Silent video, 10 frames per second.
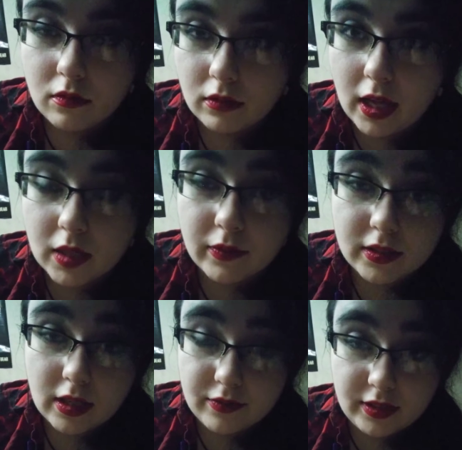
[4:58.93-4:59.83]
A lot of us
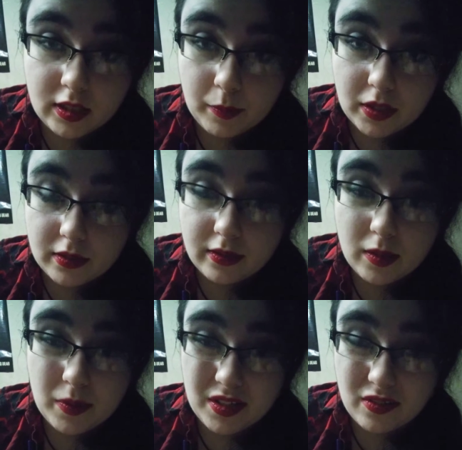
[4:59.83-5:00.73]
have cinnamon.
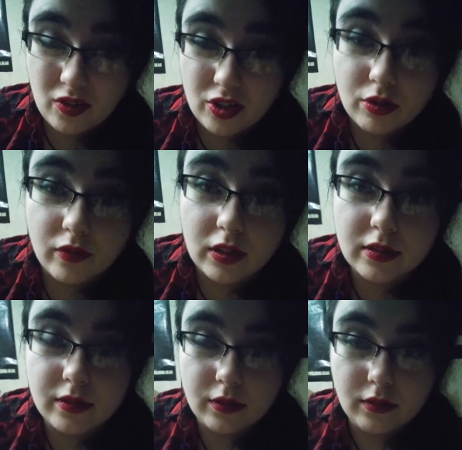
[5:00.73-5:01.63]
Cinnamon is a very
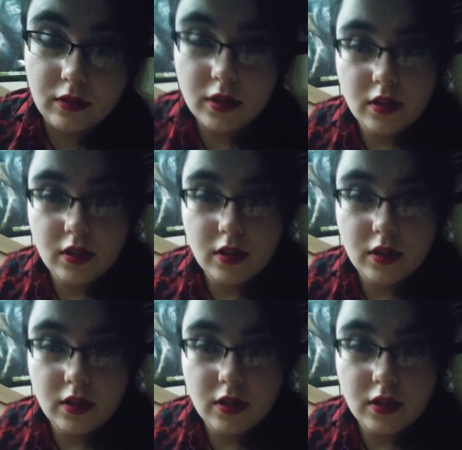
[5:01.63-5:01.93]
universal